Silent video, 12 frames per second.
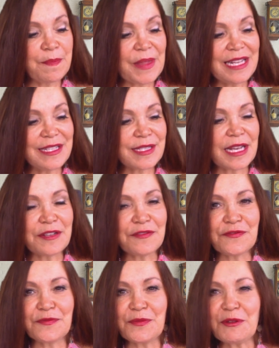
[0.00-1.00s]
Instead of,
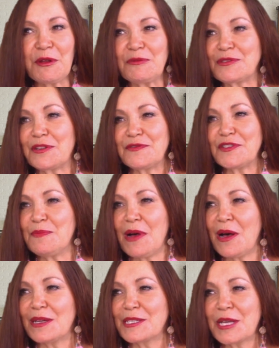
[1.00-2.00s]
sort of
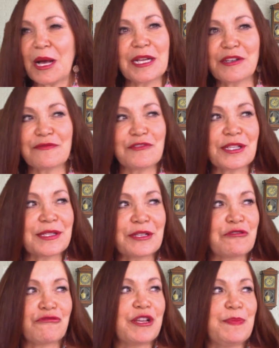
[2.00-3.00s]
demand kind of just
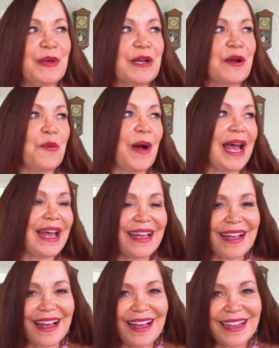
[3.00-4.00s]
creeping
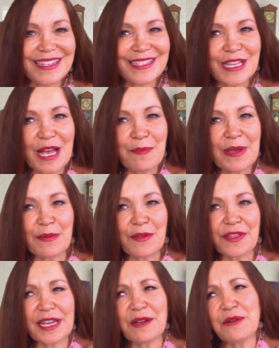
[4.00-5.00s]
away and people
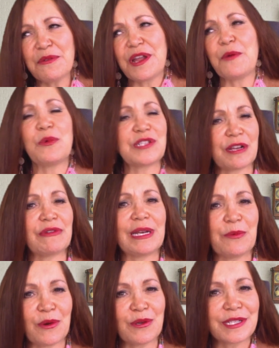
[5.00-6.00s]
thinking, oh no, what I really
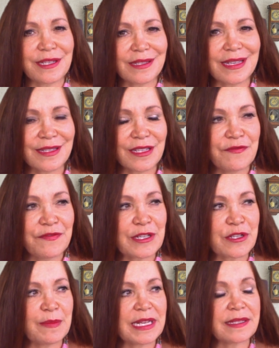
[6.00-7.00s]
want is
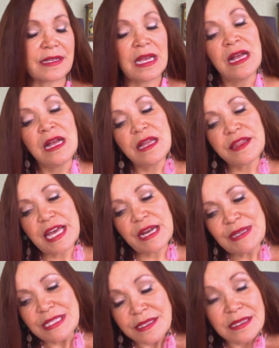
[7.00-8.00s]
conventional medicine. There
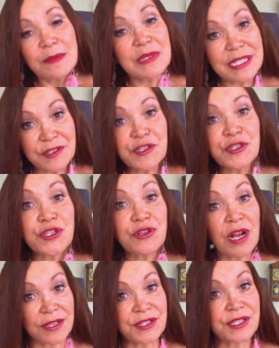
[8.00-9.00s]
is some
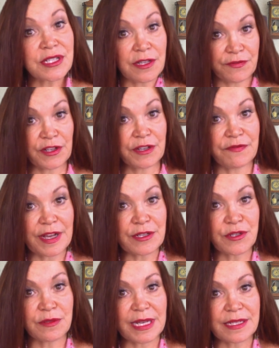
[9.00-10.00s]
distrust of
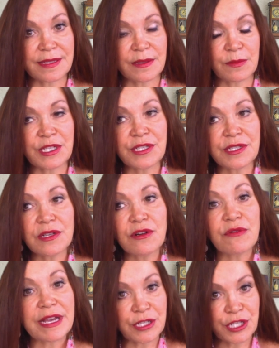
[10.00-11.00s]
conventional medicine, which is a
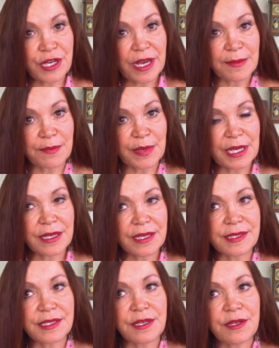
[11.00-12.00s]
great shame
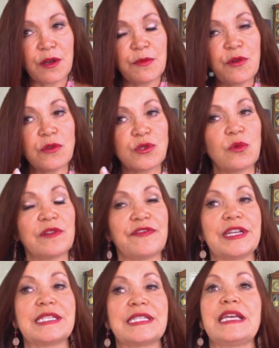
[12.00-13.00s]
because, not all of
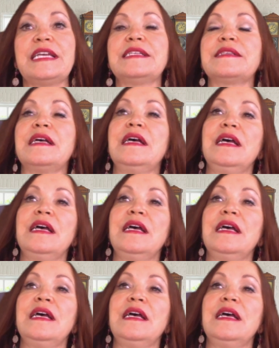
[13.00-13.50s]
it is